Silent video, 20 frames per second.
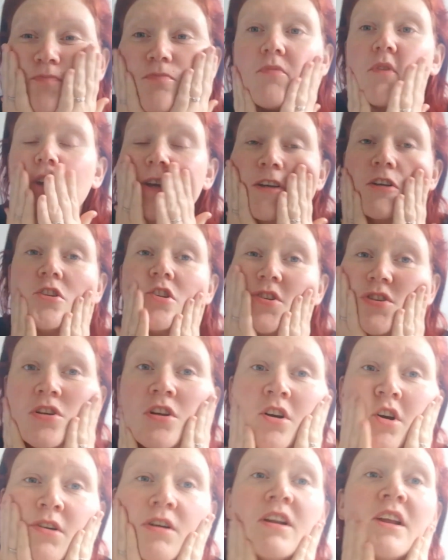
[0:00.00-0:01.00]
It's just
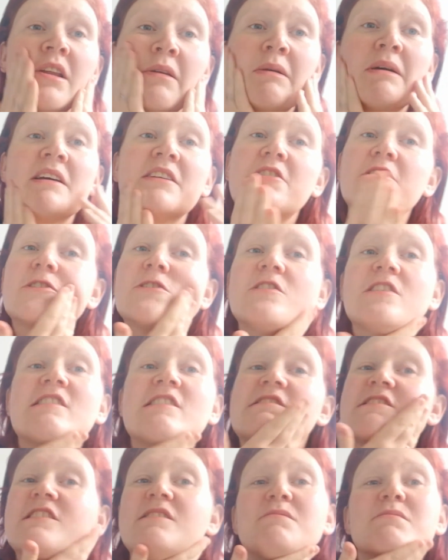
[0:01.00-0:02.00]
not going anywhere. It's just
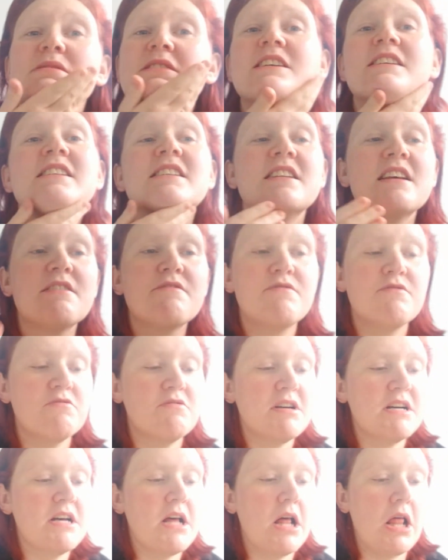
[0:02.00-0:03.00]
like slip sliding
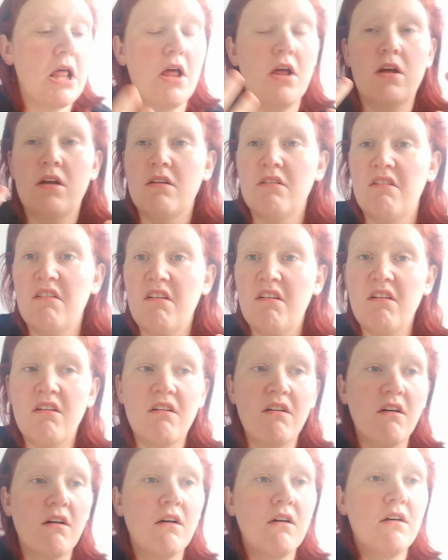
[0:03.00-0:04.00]
everywhere.
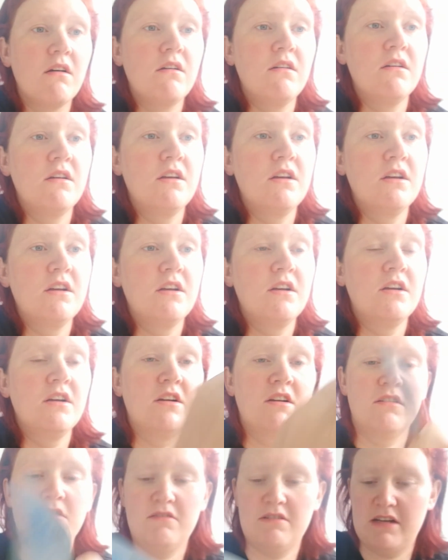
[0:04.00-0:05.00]
Ugh.
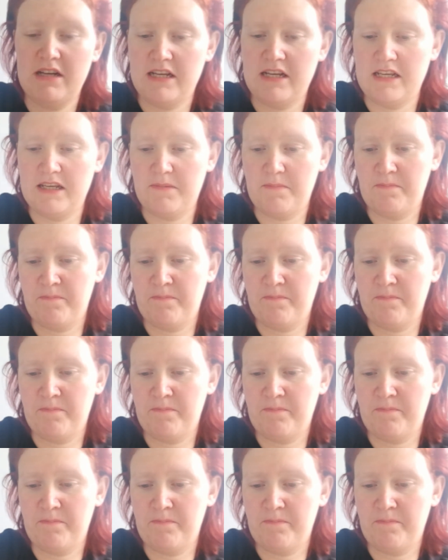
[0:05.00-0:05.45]
Right.